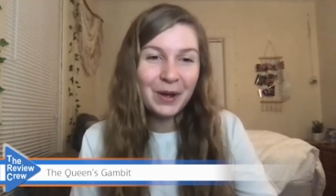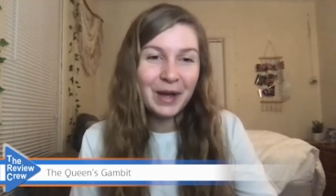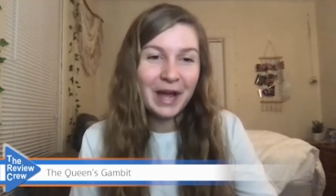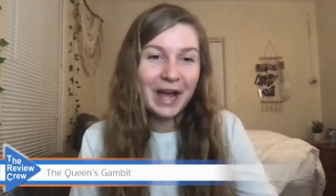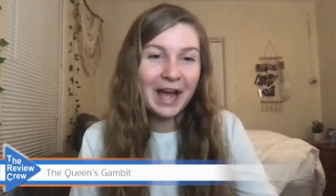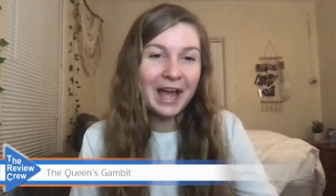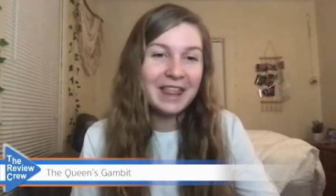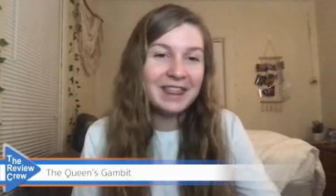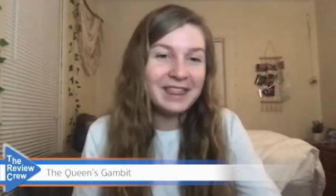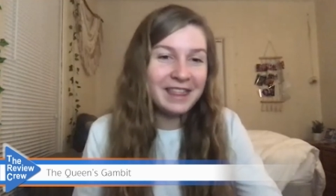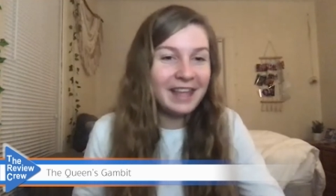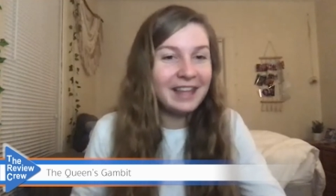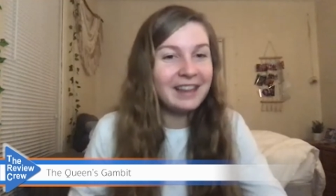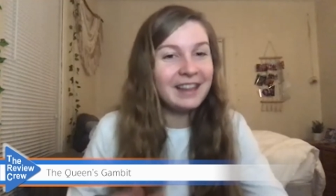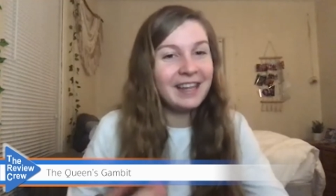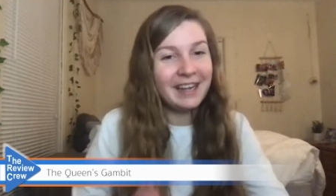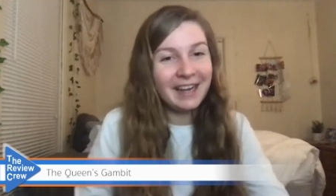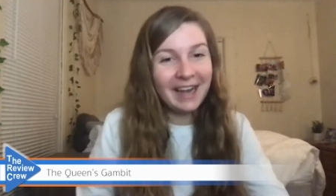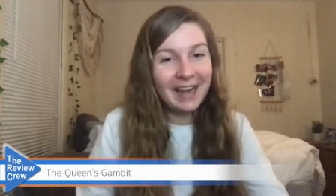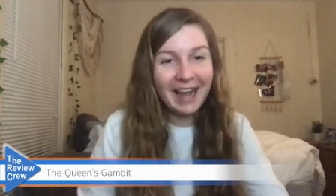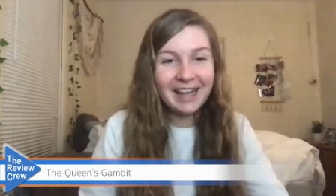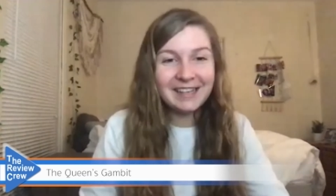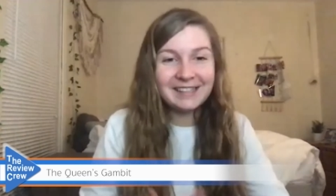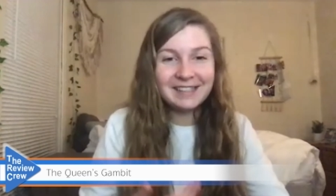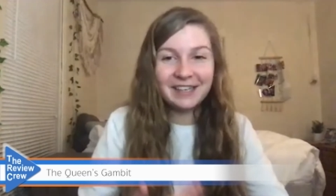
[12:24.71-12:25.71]
and then like
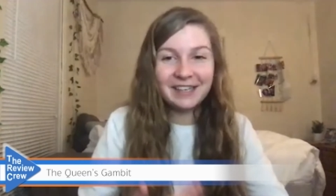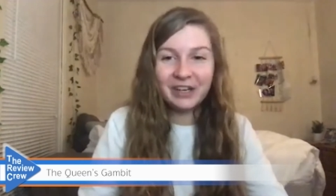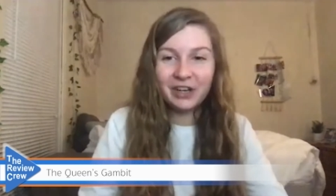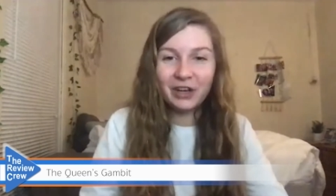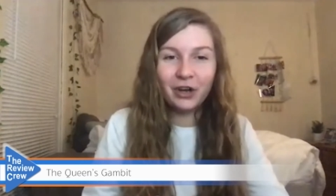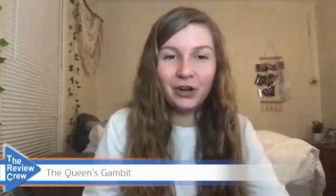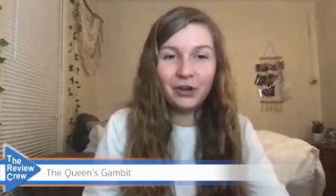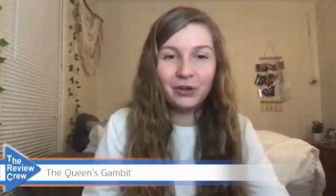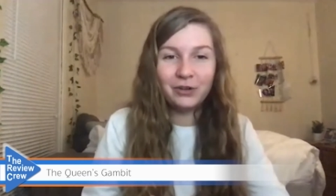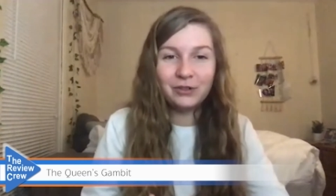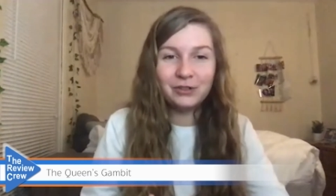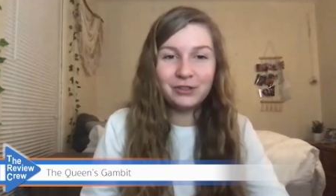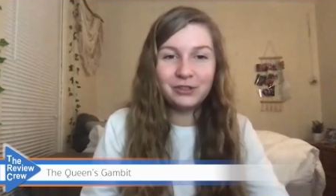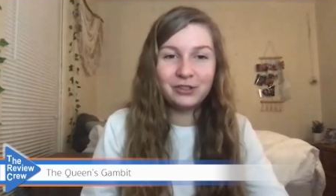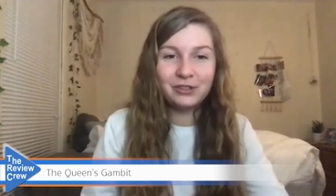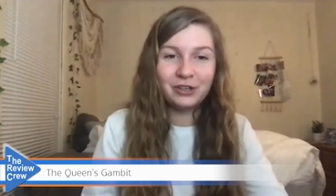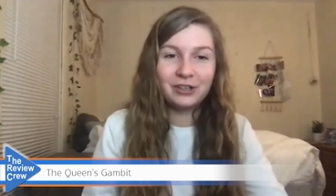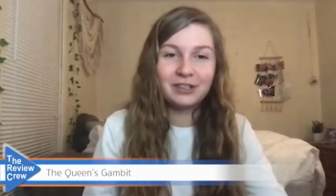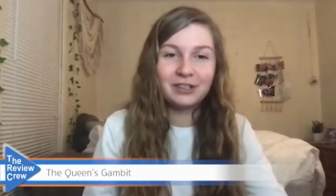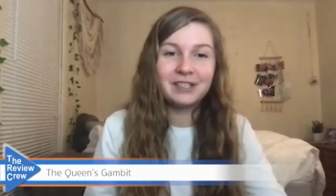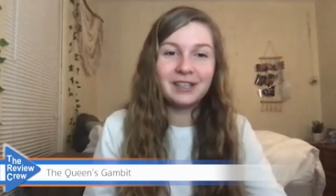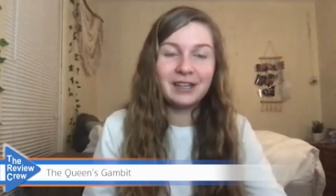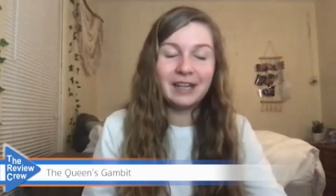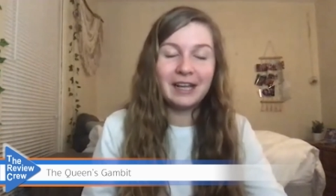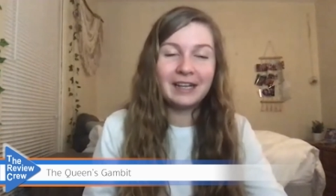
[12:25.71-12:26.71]
as it goes you start
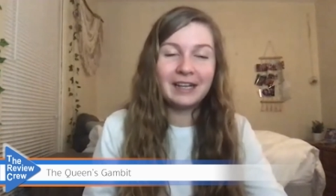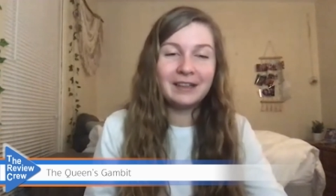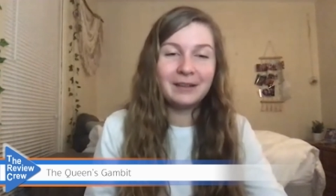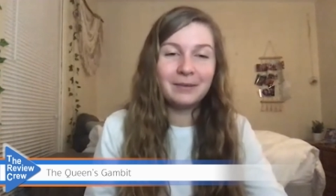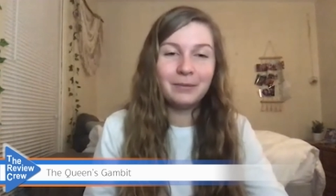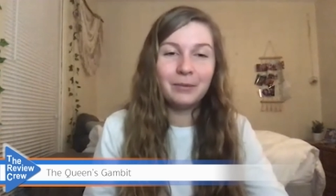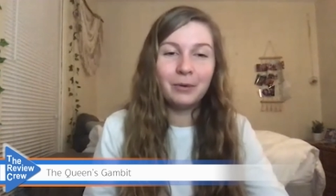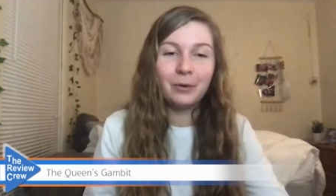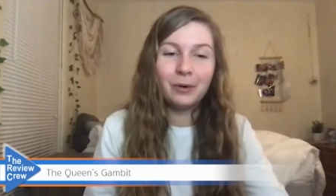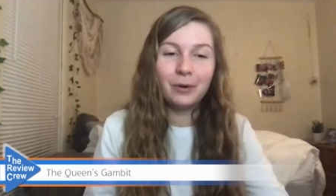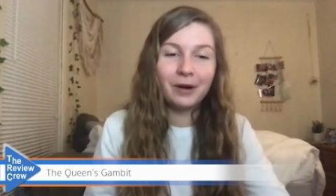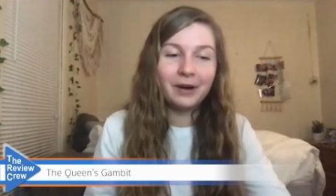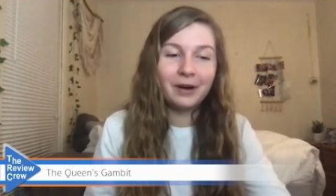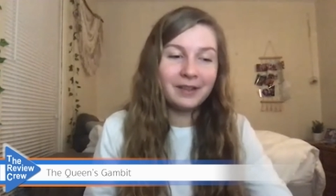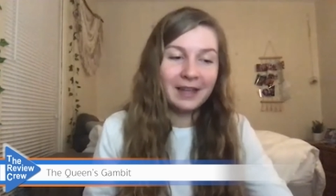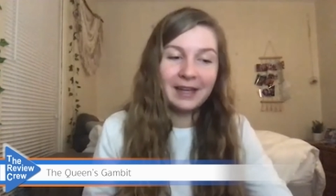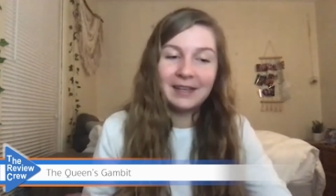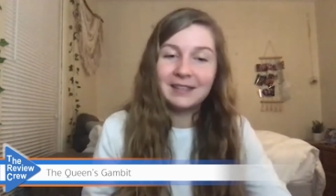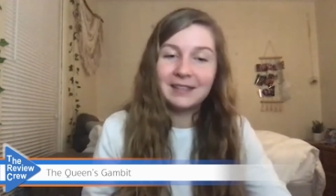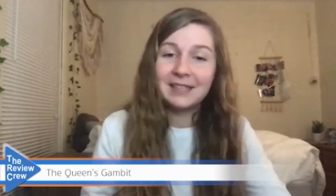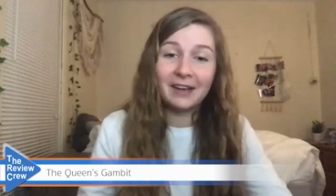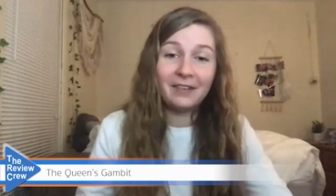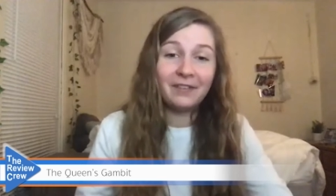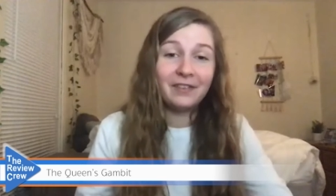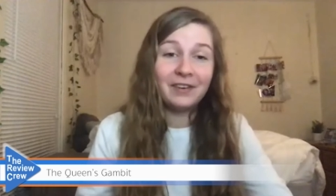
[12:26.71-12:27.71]
to like them more
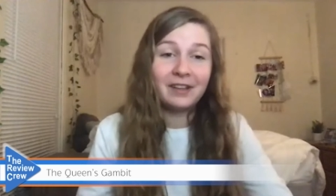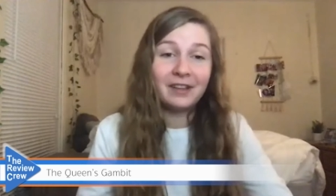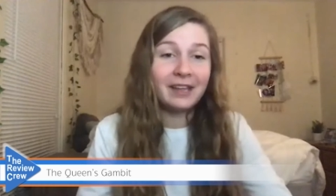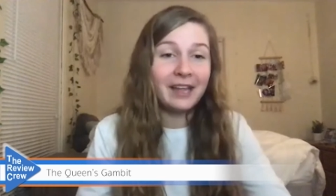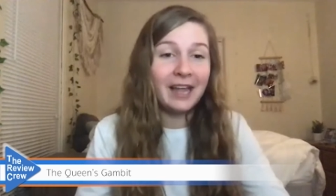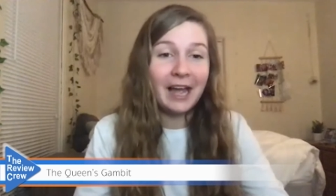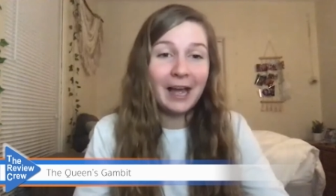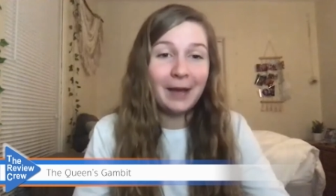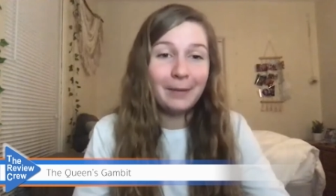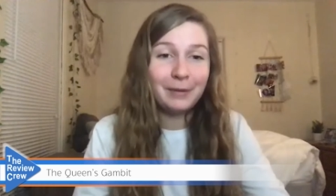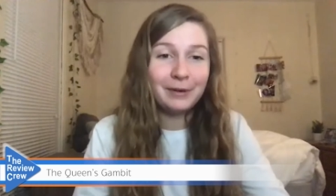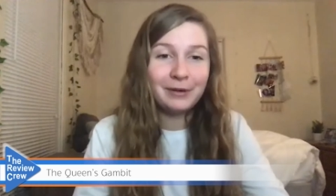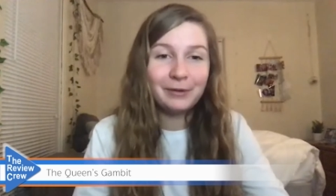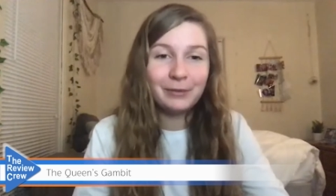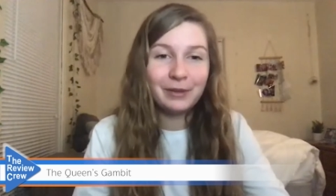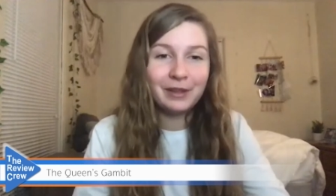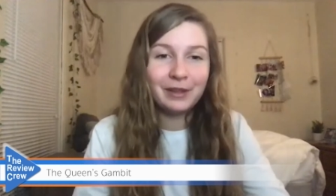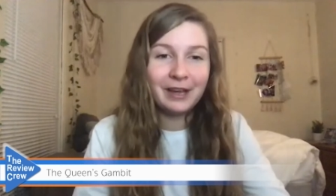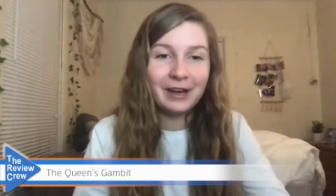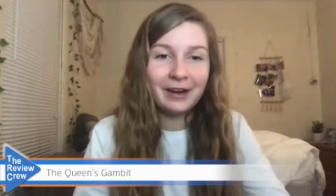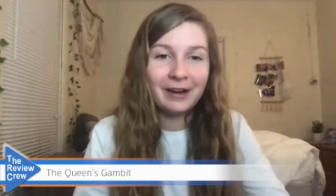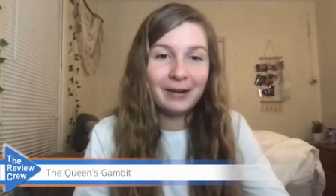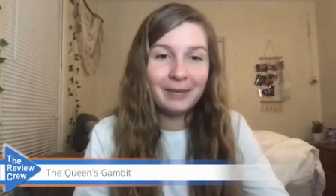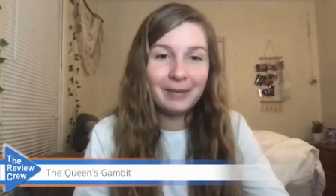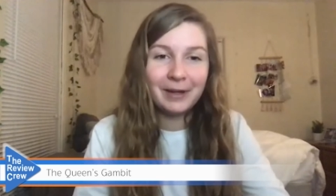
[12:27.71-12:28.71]
that definitely happened with
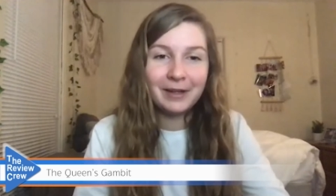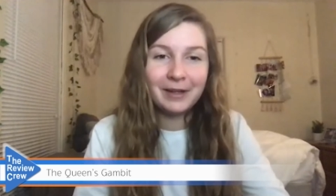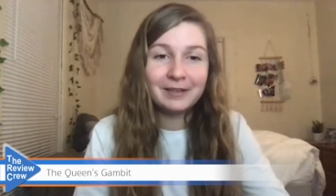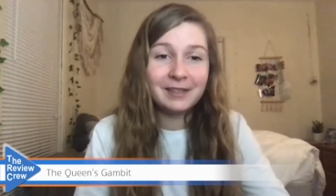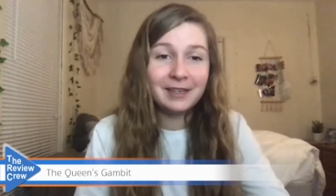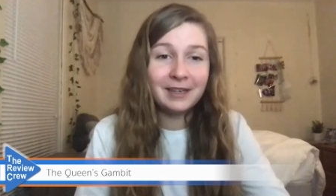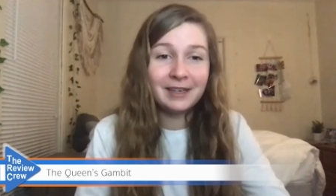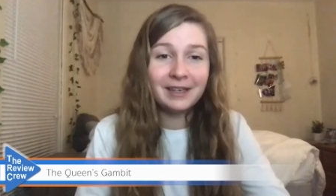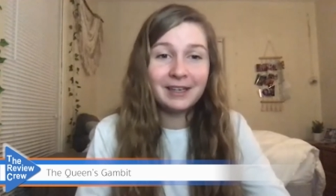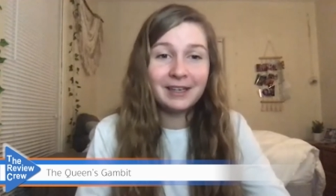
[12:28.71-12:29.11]
harry beltik